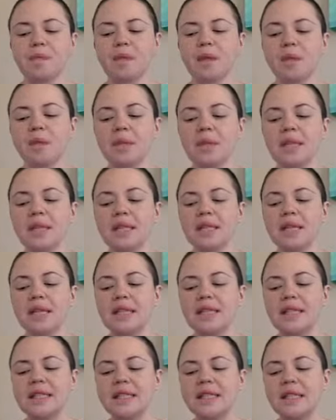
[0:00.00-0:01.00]
this
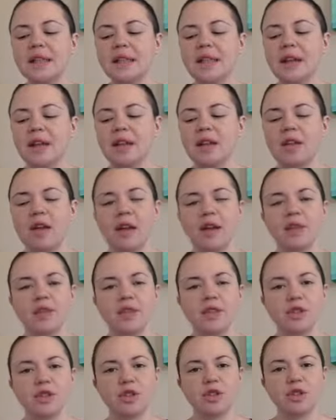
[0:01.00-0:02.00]
idea that a lot of
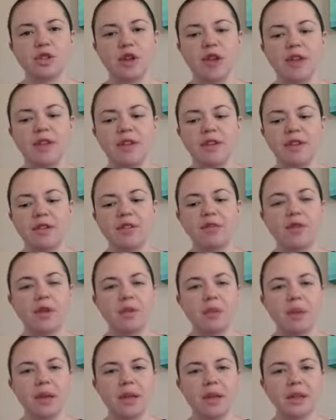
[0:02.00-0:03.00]
us are striving for
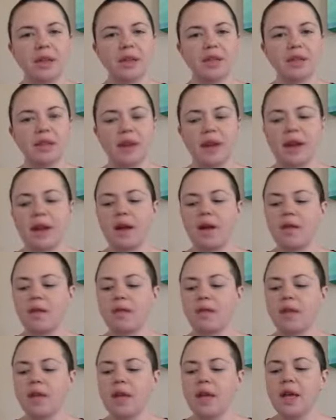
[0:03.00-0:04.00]
abundance right
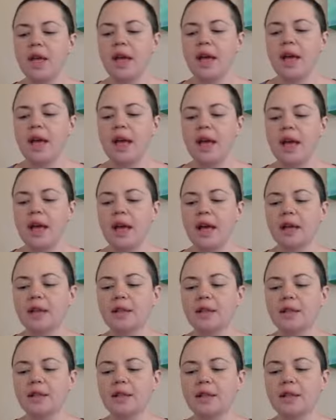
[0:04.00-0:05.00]
now,
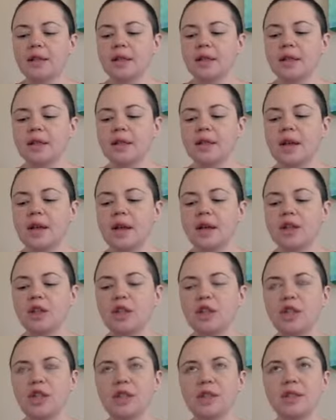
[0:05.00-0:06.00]
and not
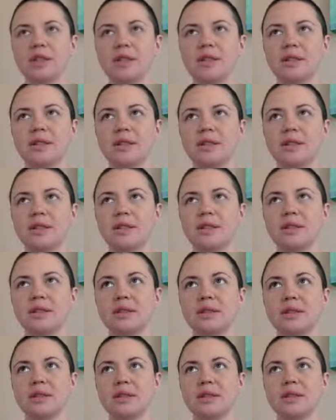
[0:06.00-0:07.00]
just,
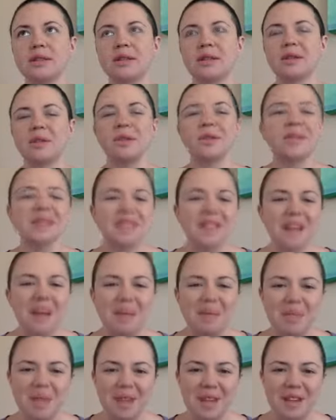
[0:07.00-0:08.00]
what does
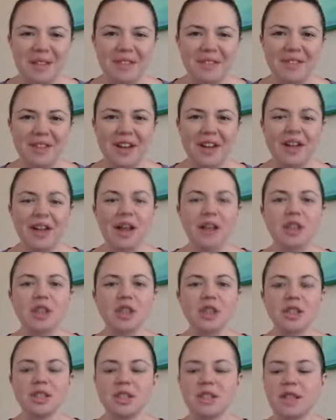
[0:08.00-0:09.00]
that mean, right? Not
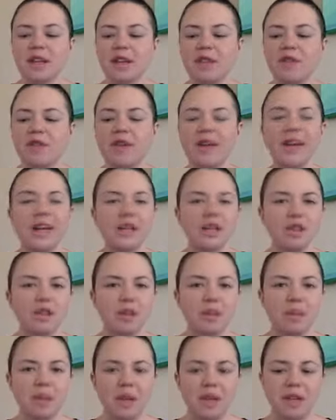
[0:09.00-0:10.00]
just like
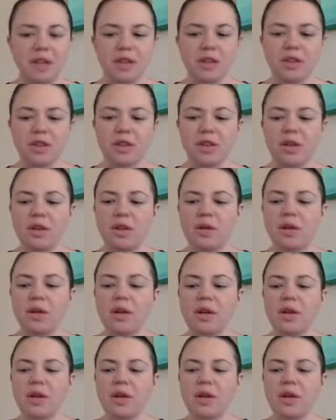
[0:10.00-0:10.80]
financial abundance, although